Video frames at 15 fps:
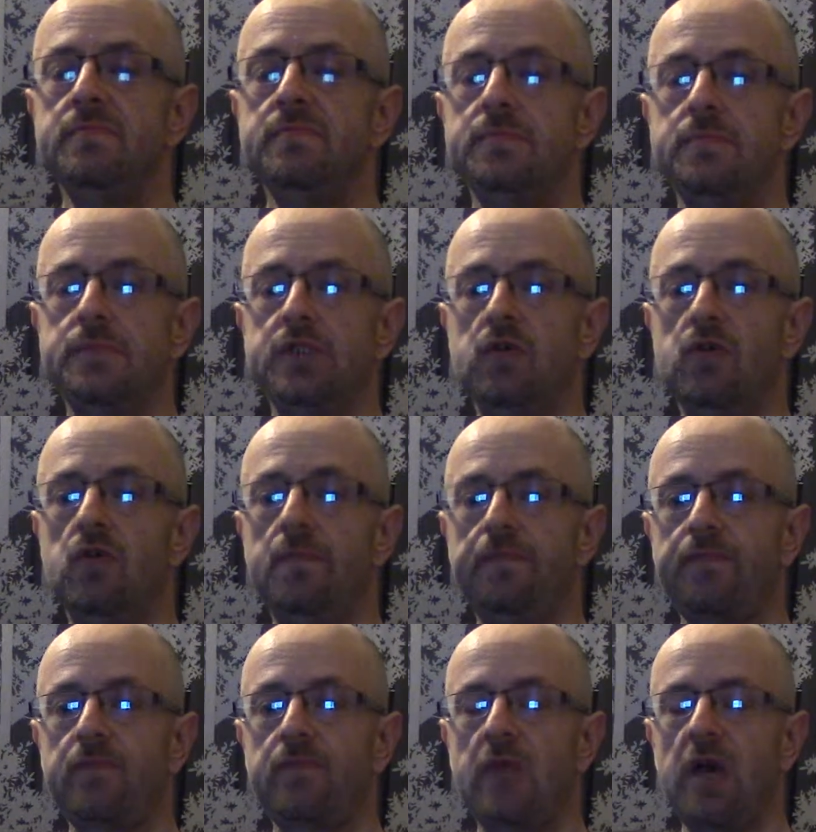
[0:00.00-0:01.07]
So,
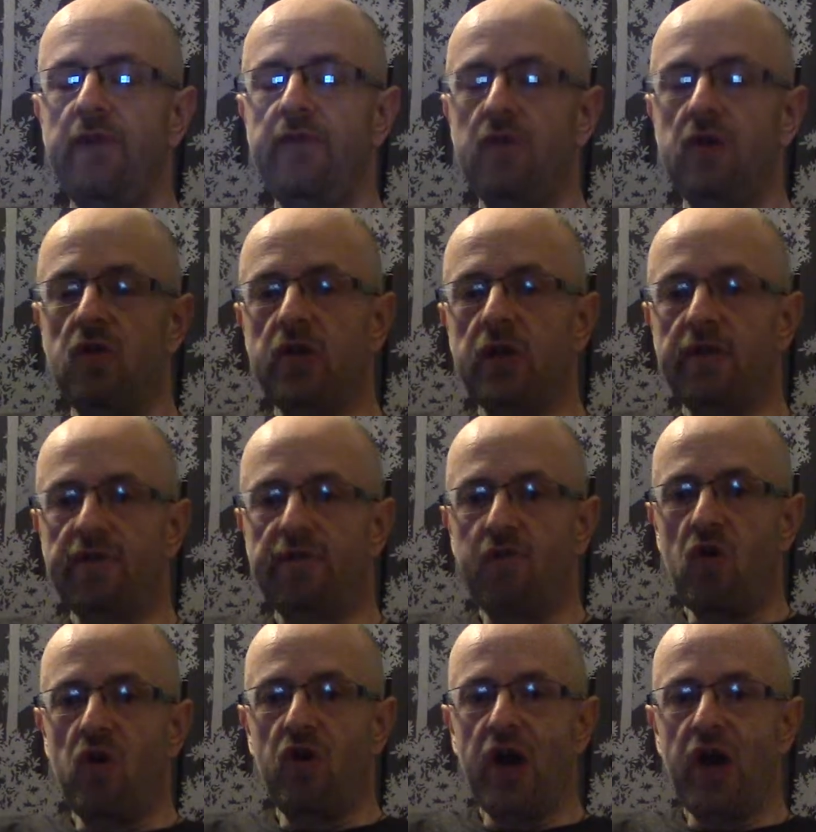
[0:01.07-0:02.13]
if you're looking
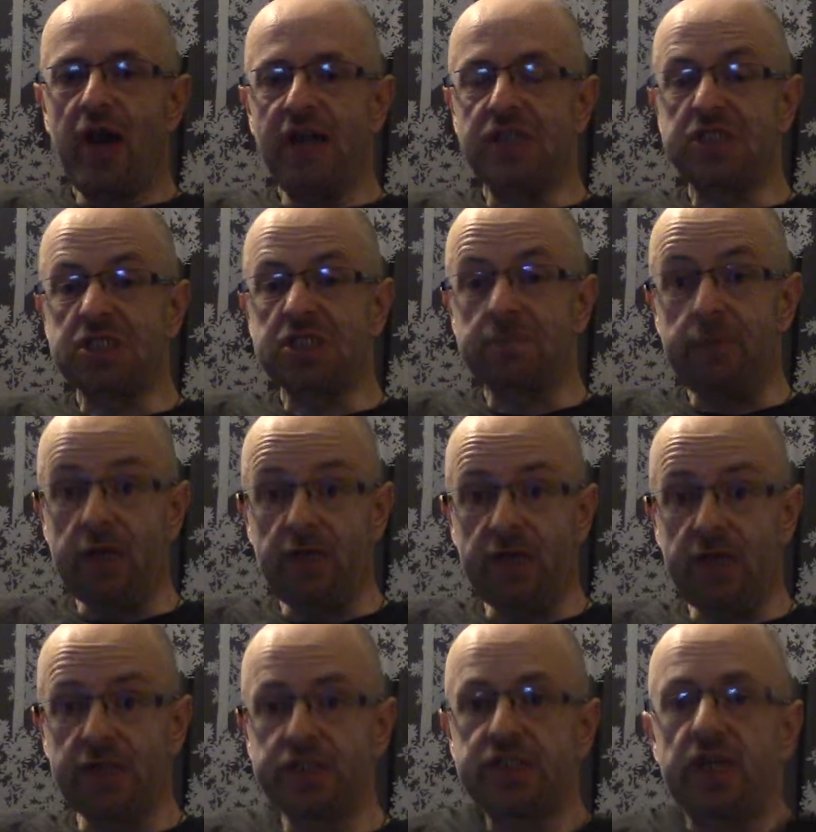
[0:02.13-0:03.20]
for an
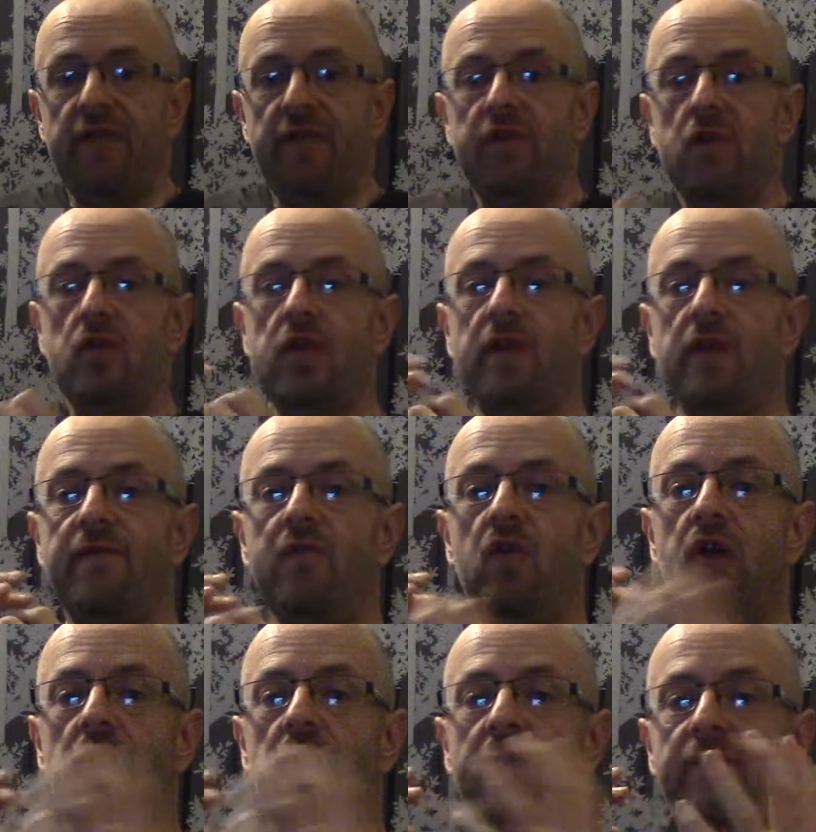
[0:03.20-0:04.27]
experience, if you're looking for
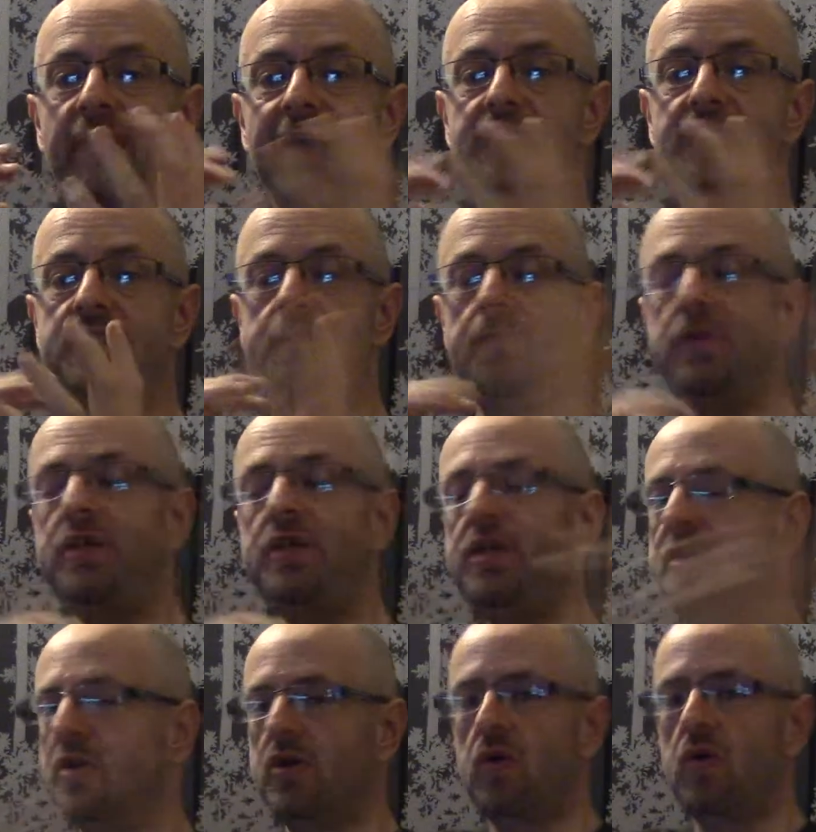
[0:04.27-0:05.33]
an event,
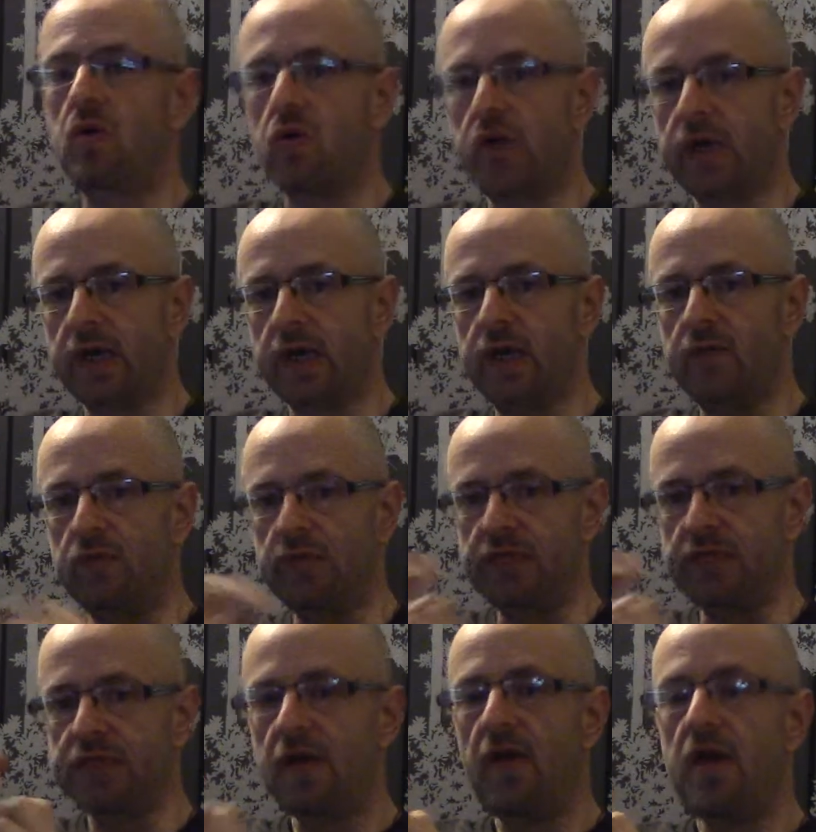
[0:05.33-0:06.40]
you're not going to get it with these.